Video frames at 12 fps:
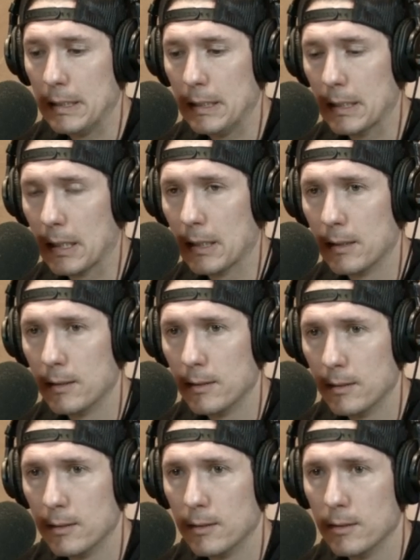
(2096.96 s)
yeah,
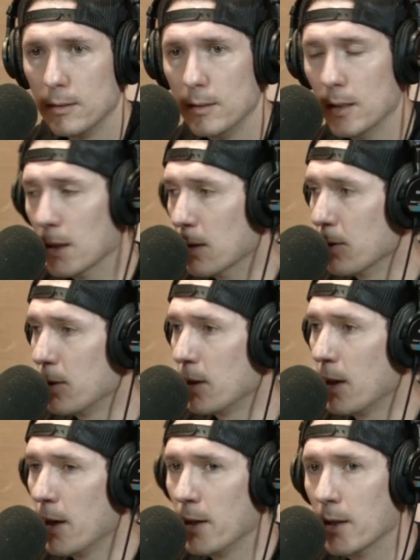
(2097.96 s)
I don't
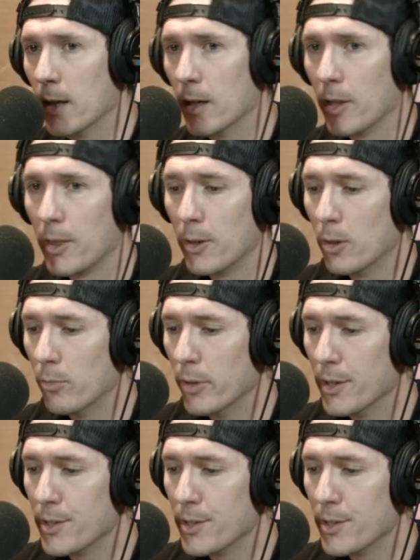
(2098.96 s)
think a thoroughbred